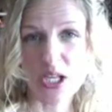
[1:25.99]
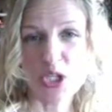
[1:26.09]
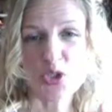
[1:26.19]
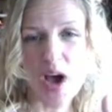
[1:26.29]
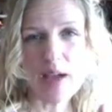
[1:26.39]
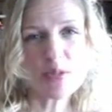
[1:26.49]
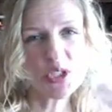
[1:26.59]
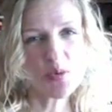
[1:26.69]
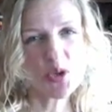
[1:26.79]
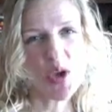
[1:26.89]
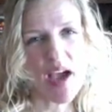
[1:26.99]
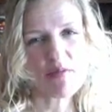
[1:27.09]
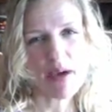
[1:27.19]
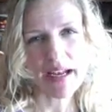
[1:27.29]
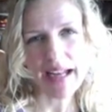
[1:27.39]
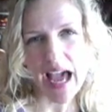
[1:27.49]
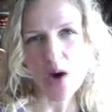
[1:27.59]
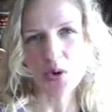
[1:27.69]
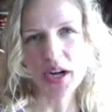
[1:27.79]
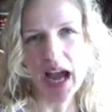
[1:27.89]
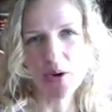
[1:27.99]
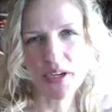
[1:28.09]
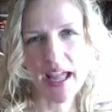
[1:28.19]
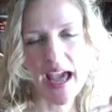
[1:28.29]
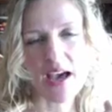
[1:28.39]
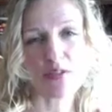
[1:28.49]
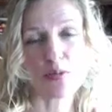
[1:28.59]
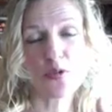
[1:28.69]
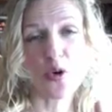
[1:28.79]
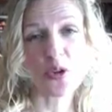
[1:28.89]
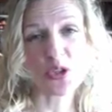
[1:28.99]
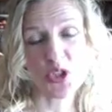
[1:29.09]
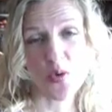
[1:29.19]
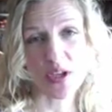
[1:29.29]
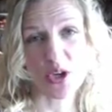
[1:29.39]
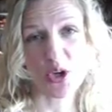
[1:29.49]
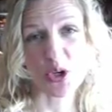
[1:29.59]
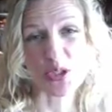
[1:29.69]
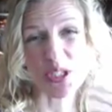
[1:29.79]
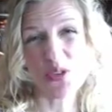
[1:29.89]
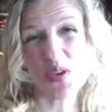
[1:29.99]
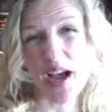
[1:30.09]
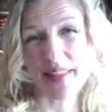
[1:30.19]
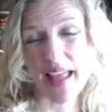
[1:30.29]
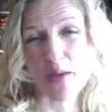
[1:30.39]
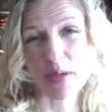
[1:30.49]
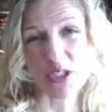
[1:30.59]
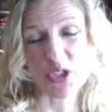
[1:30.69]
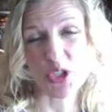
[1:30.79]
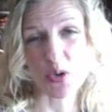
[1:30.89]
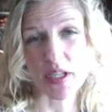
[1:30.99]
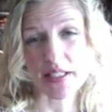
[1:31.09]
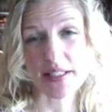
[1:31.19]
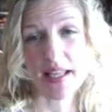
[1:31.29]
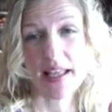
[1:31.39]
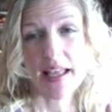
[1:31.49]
So I'm assuming you have about an hour, hour and a half before the showing occurs, and you've gotten that much notice.